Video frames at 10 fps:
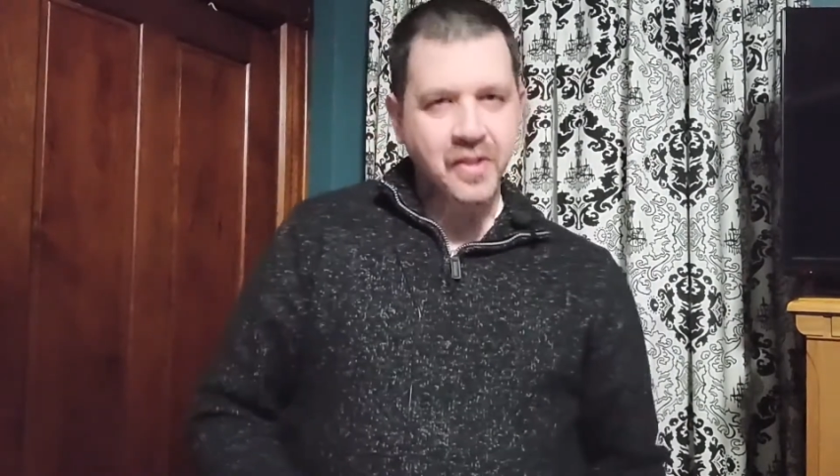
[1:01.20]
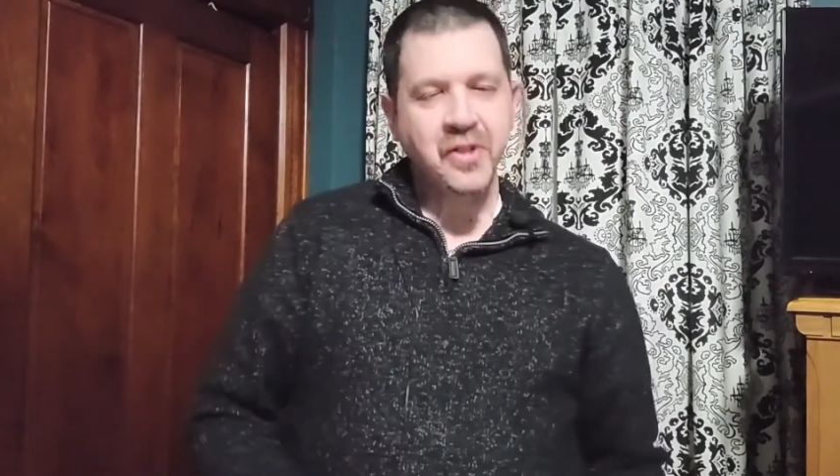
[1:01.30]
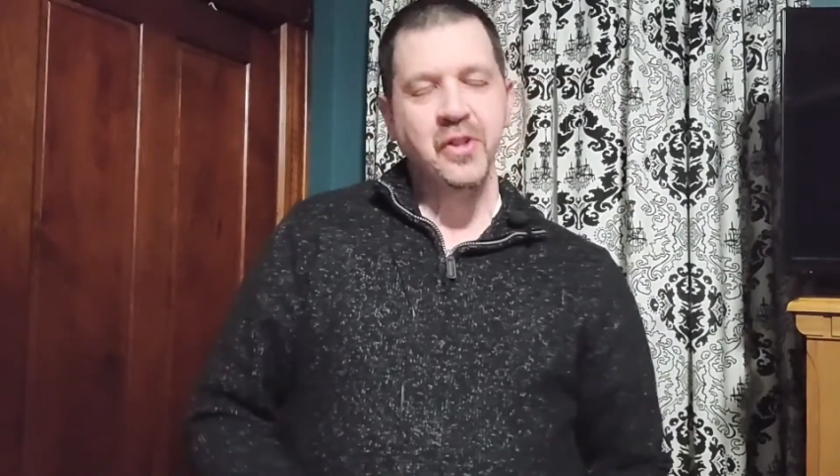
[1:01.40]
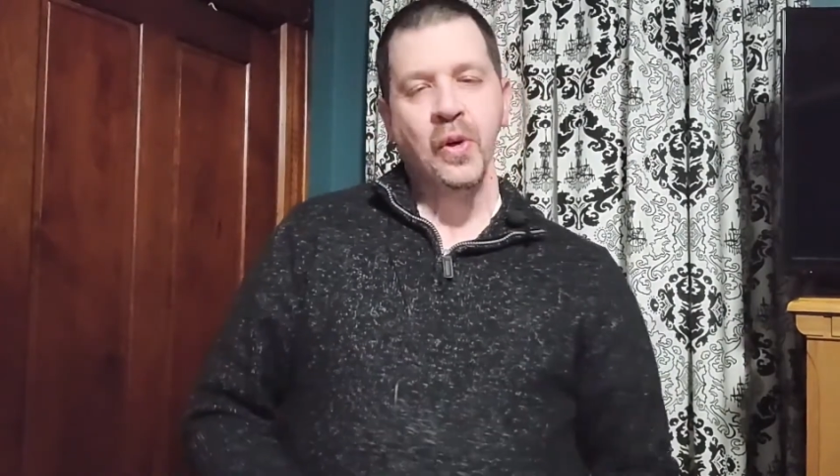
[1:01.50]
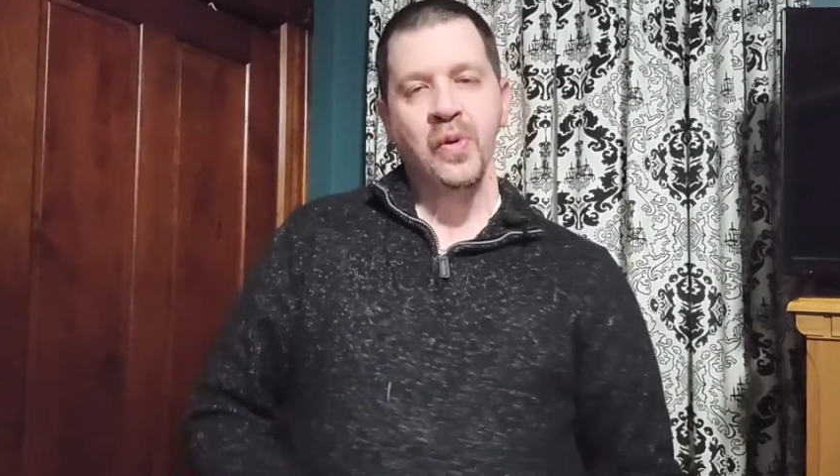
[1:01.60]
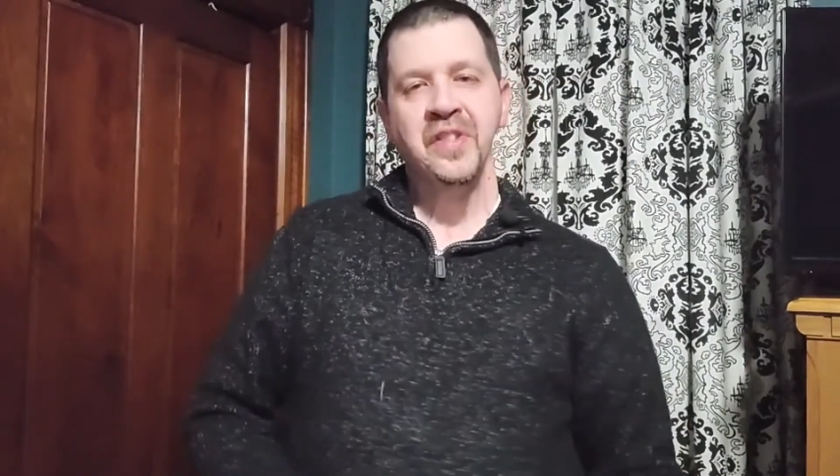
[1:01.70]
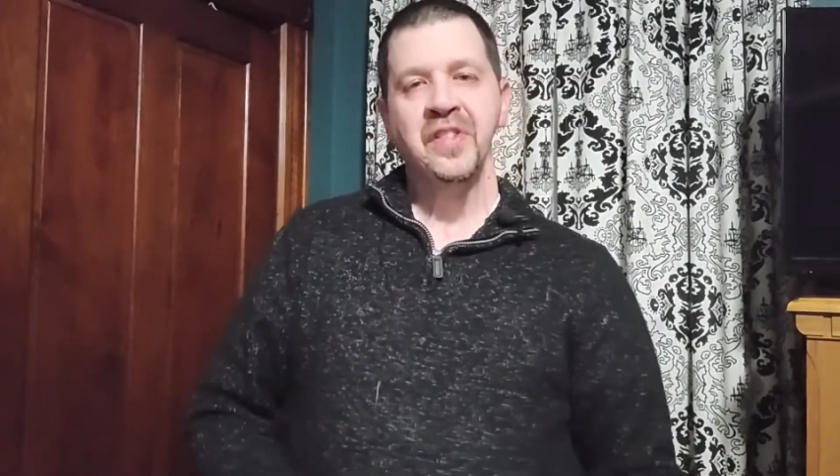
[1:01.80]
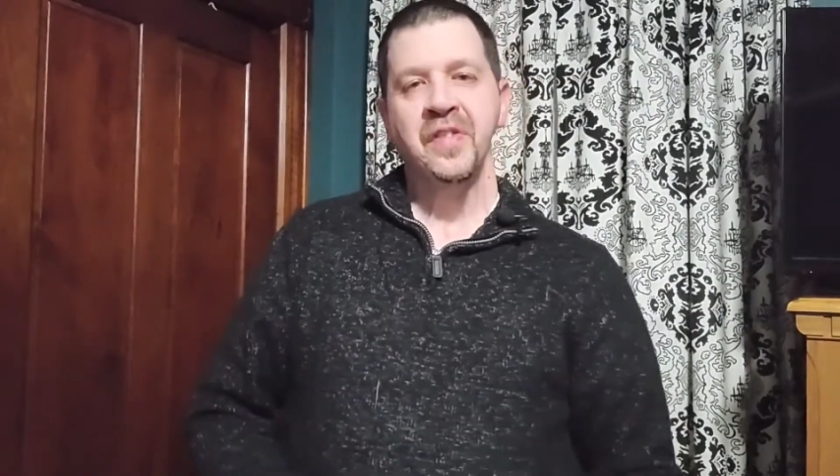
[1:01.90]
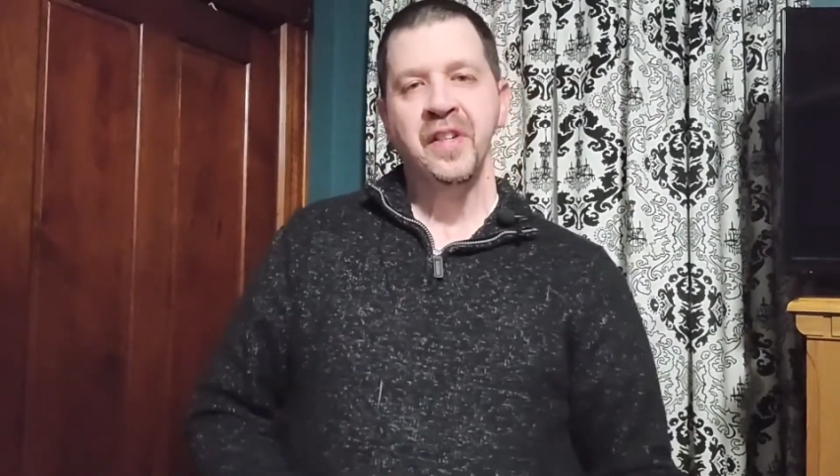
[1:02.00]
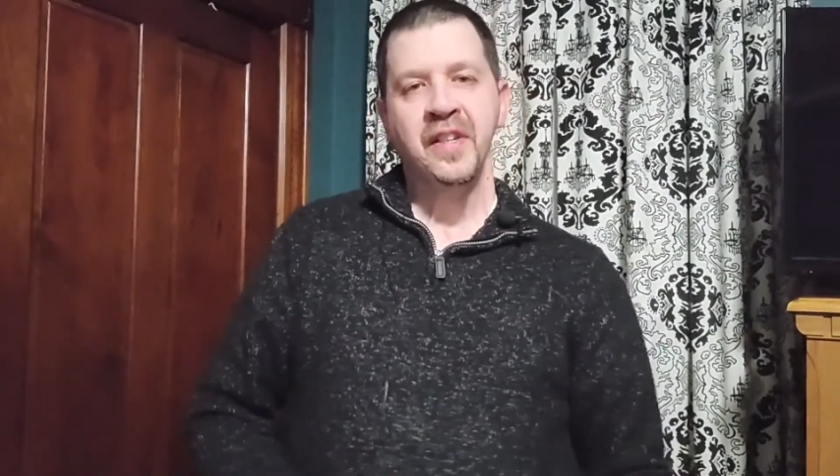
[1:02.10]
So
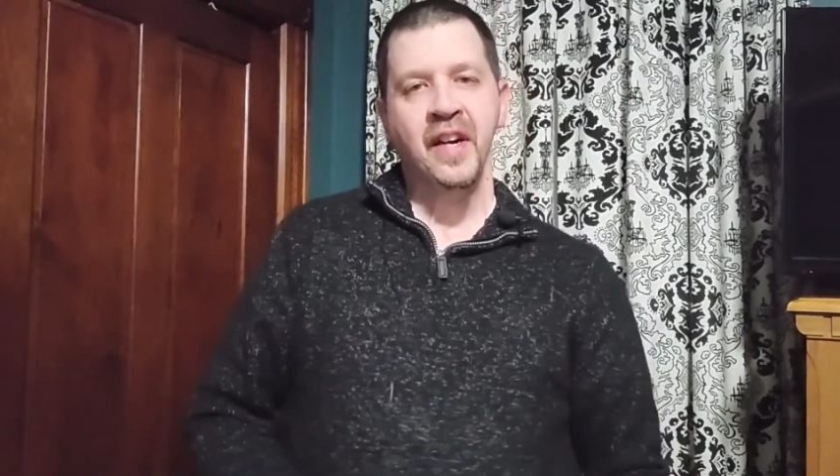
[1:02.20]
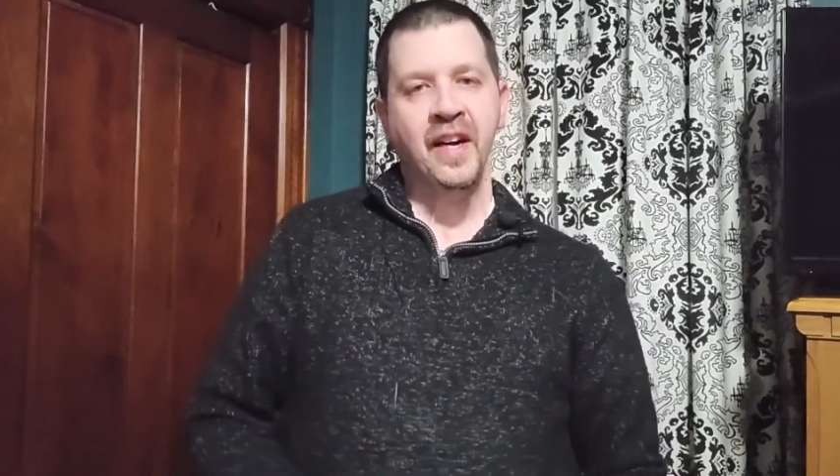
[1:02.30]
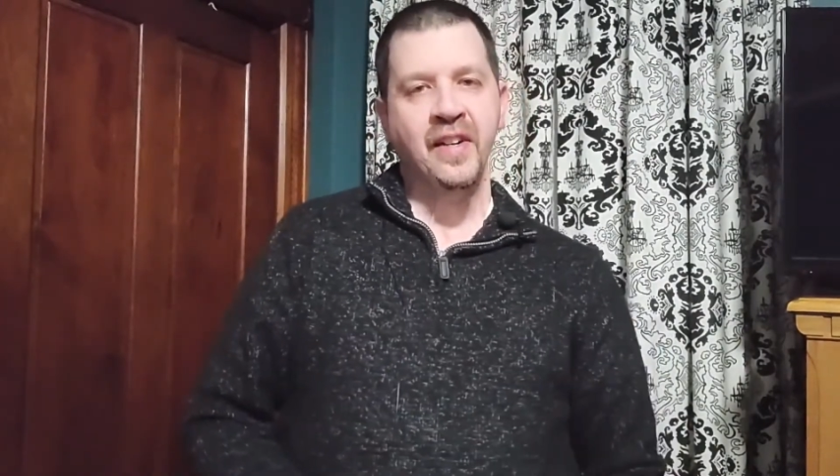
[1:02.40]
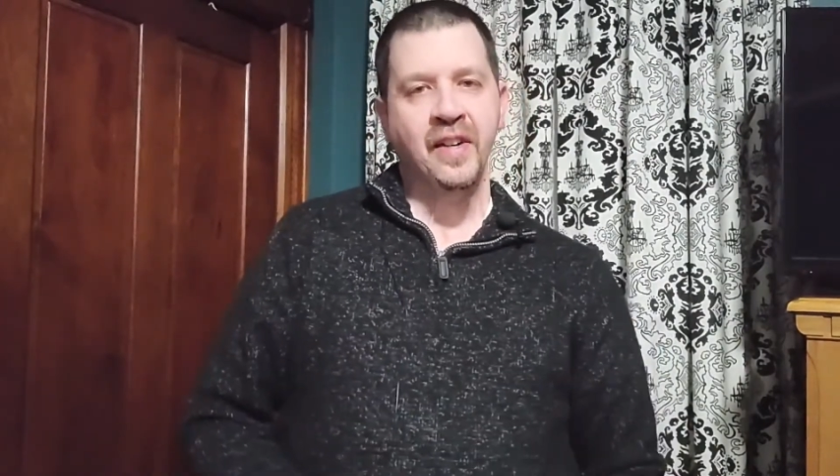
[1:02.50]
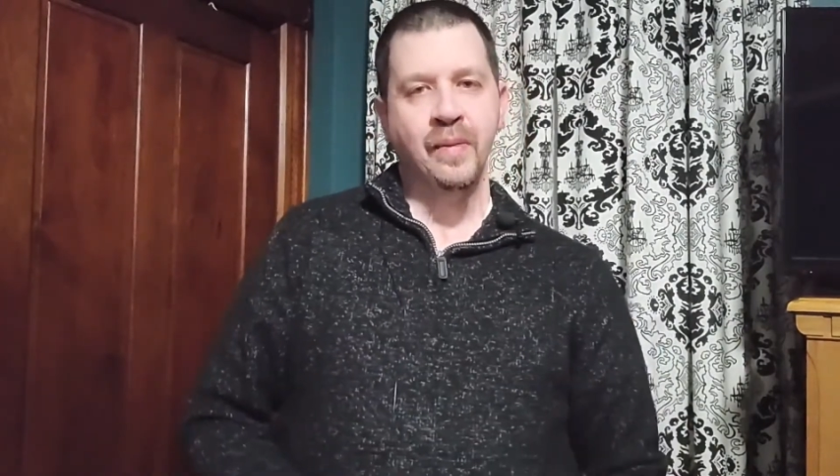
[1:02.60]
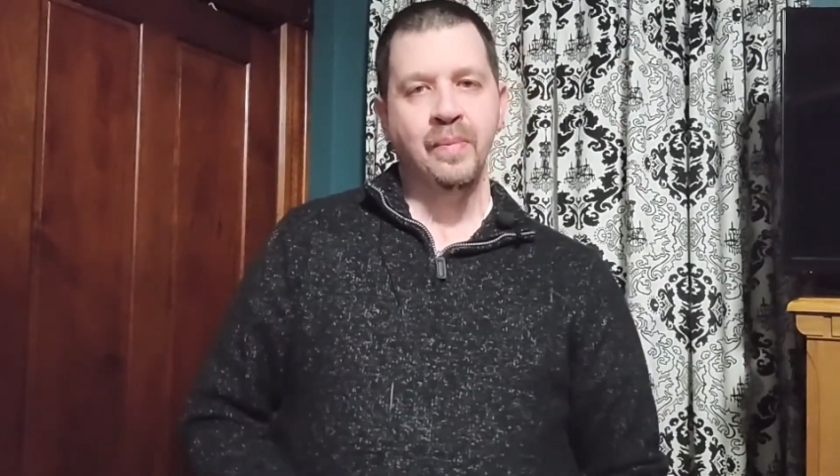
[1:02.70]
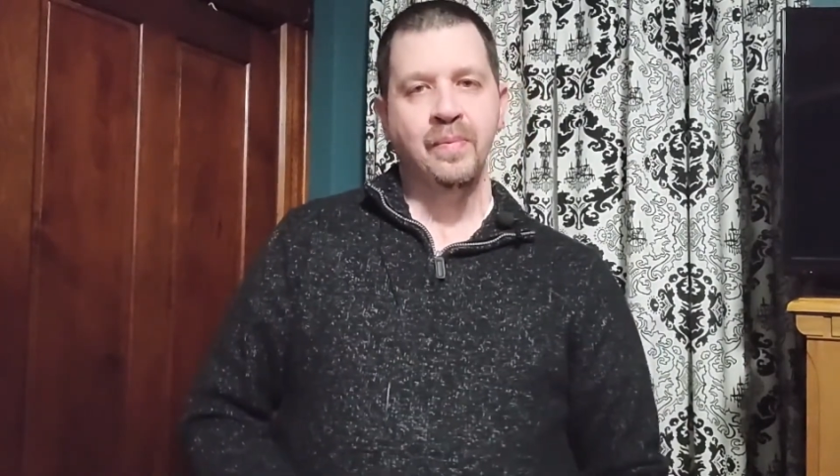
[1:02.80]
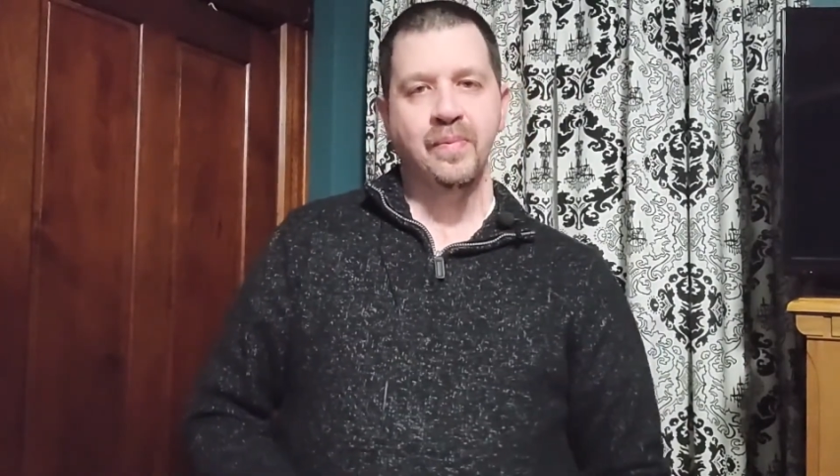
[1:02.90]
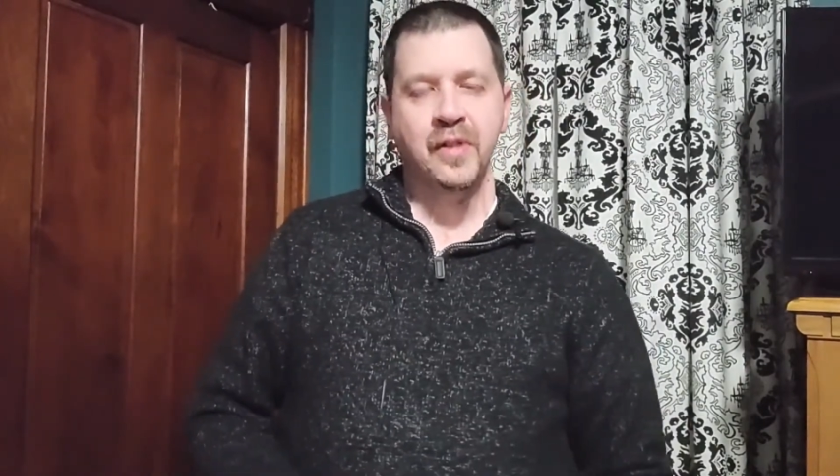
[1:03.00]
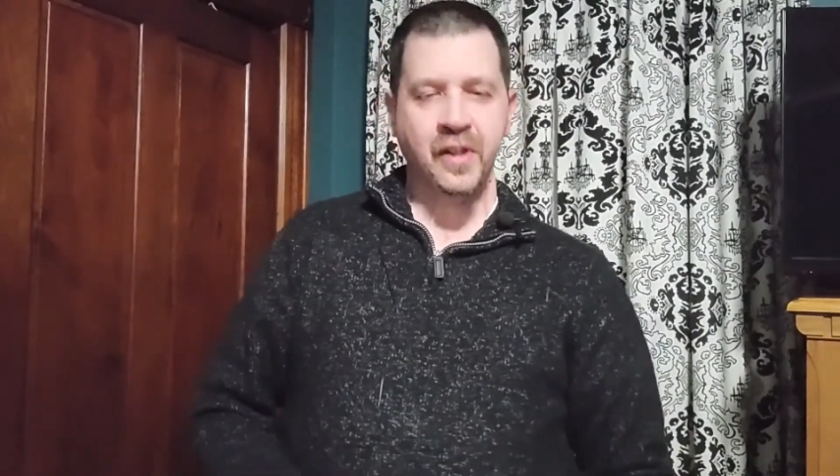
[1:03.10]
recently I
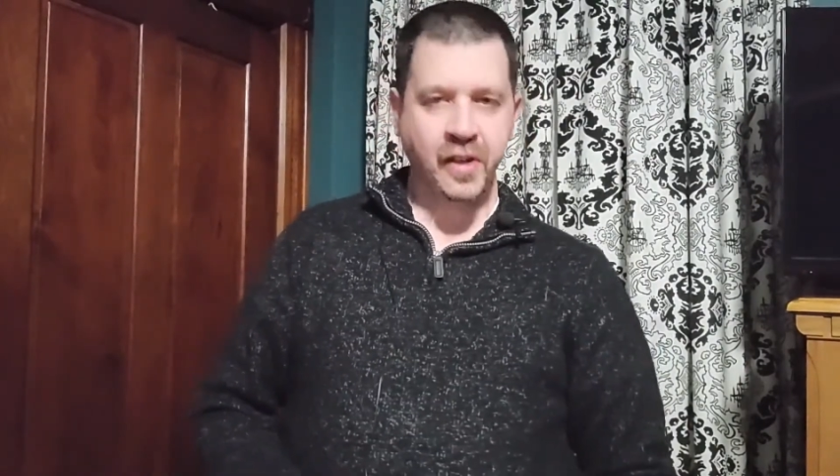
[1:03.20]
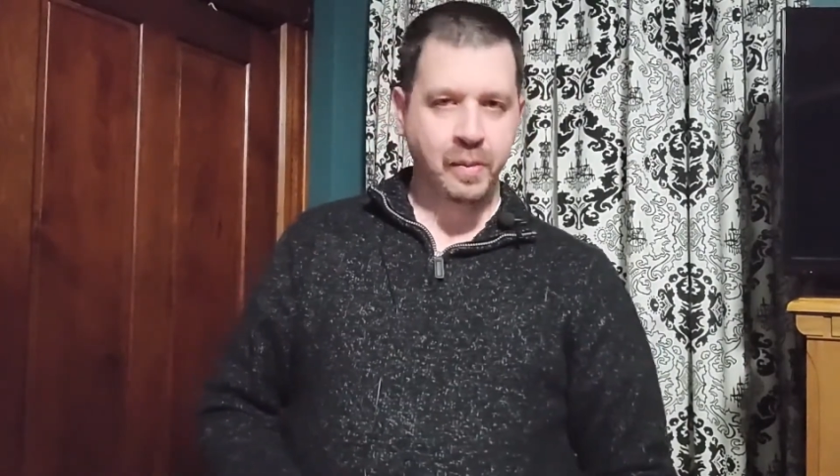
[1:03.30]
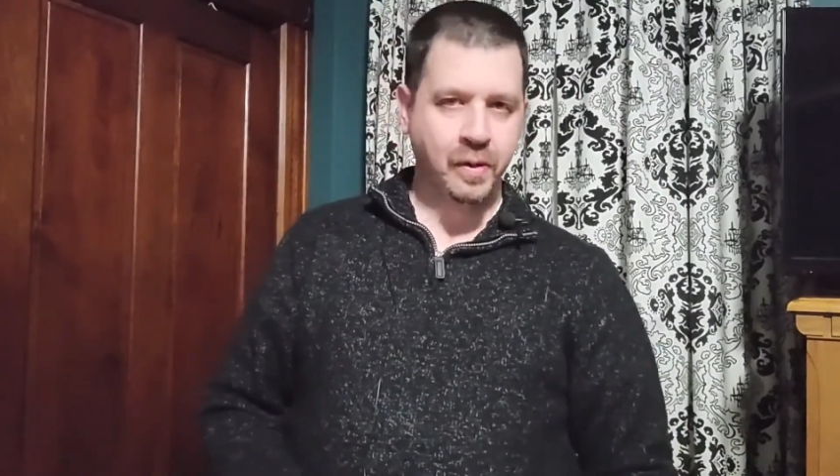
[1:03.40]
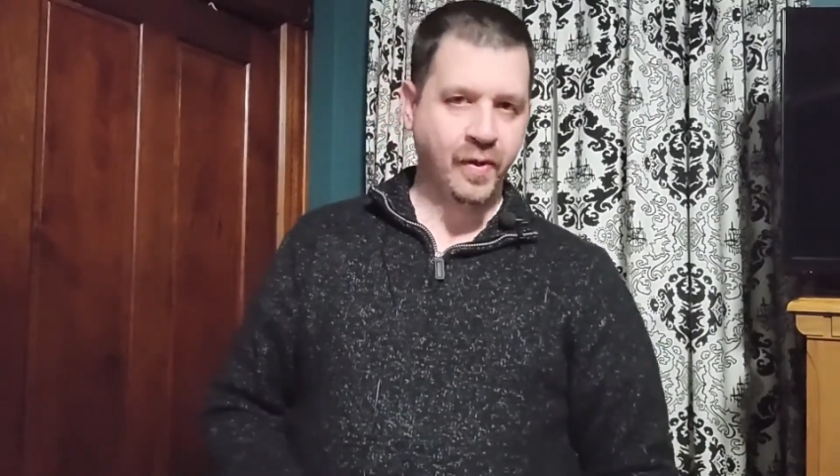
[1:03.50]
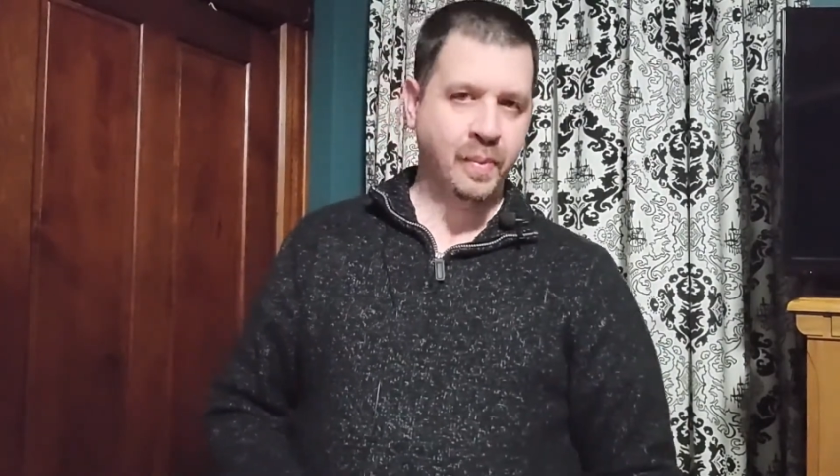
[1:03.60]
did a couple of